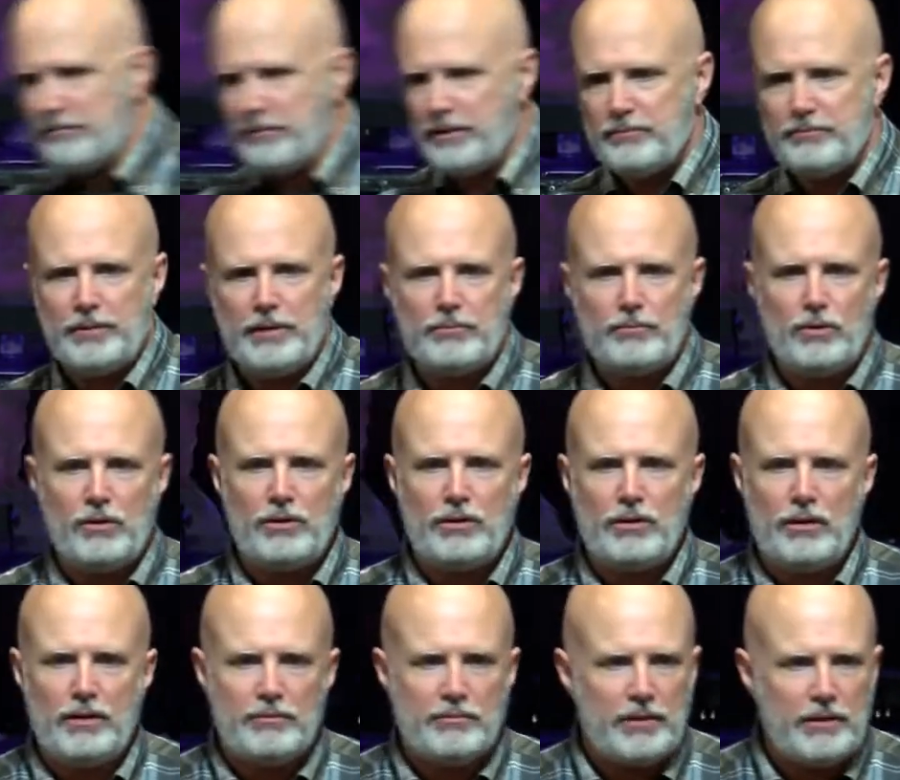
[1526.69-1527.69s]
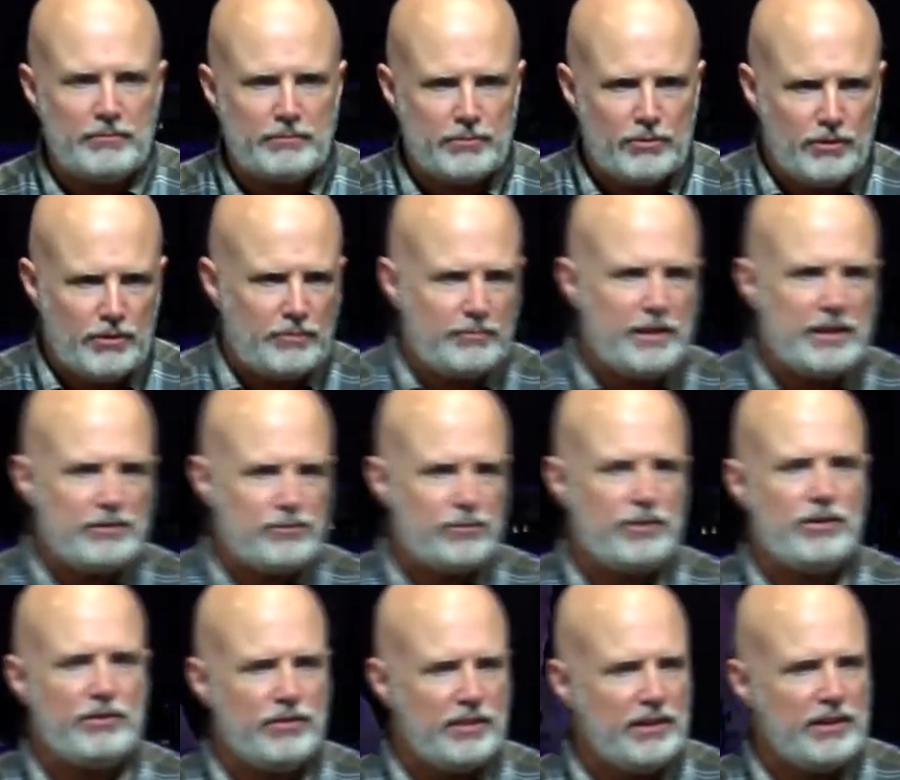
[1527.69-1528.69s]
am i I'm going to I'm, I'm going to mess
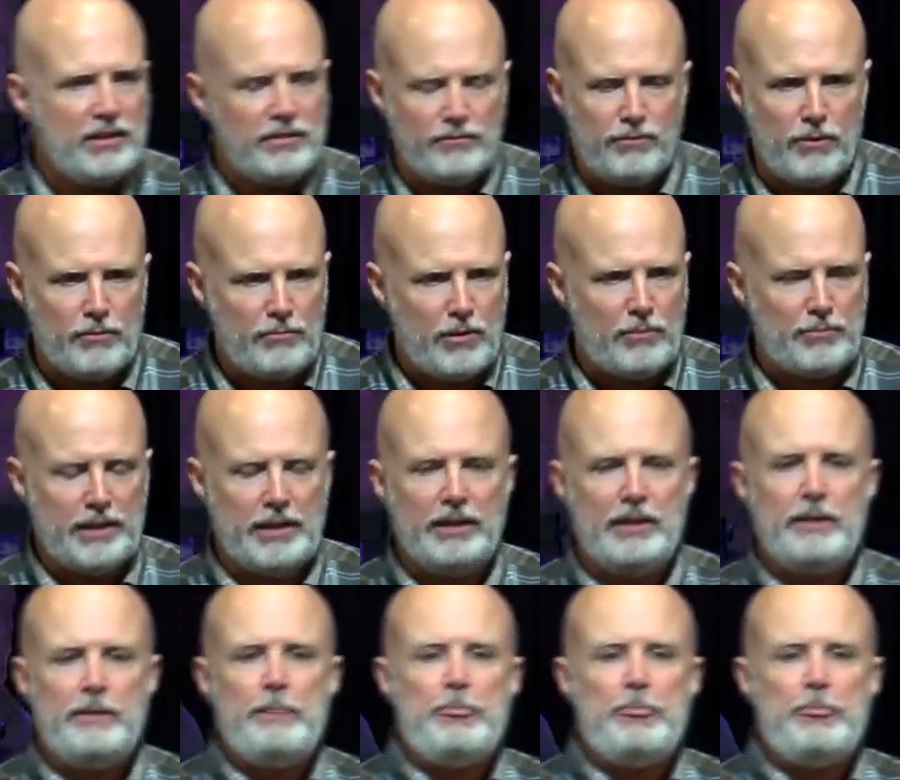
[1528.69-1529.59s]
with your thinking for a moment.